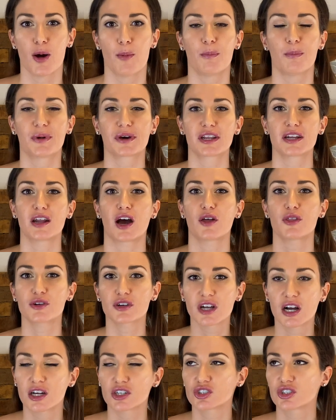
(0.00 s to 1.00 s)
But in other
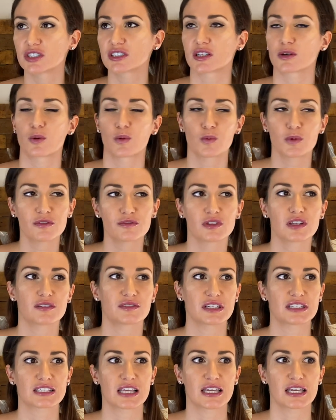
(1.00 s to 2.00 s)
countries, like when we've lived,
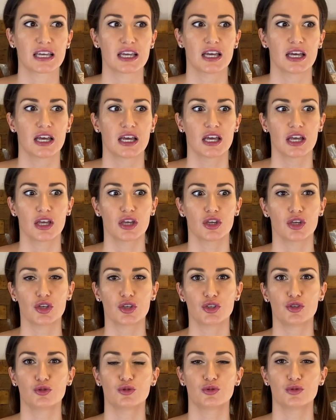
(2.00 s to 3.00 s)
it's like
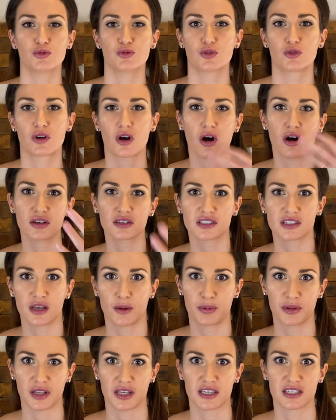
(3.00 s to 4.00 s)
you call a
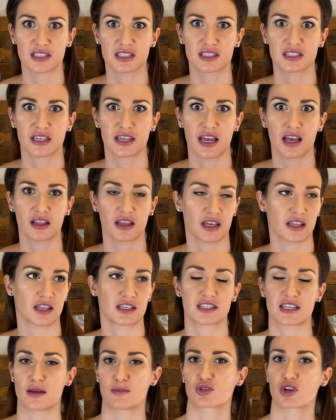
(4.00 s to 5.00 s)
place to get, like, let's
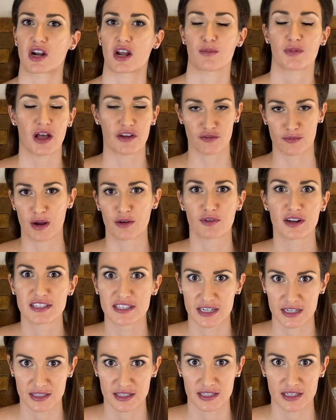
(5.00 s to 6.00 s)
say I'm trying to apply for my
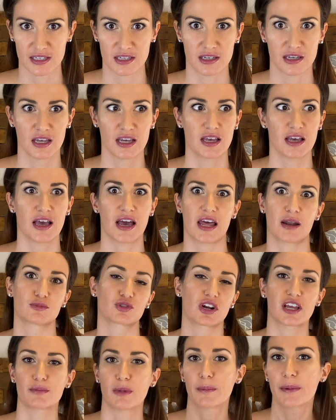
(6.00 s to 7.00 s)
residency and I'm trying
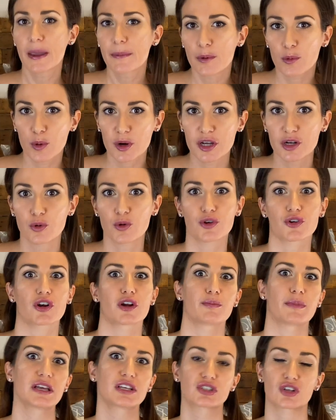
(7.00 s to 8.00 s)
to get my paperwork in order
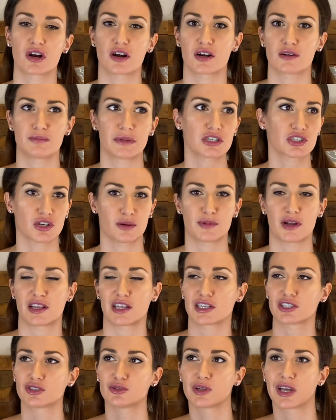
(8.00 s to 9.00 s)
and make sure I'm not
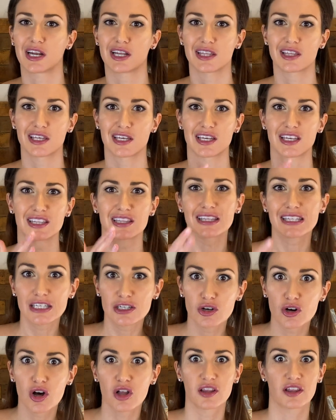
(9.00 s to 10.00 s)
like doing anything
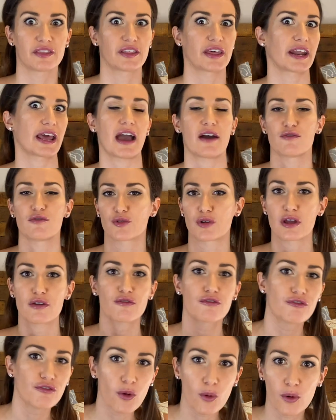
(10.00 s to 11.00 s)
illegal and that I have the right
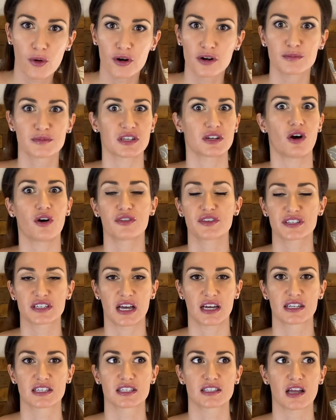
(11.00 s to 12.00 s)
forms and all this
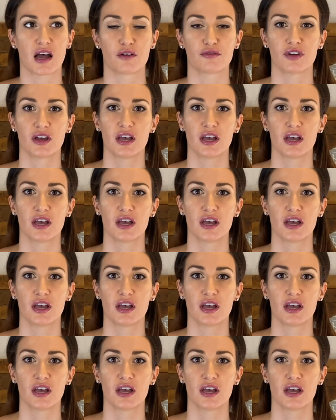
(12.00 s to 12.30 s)
kind of stuff.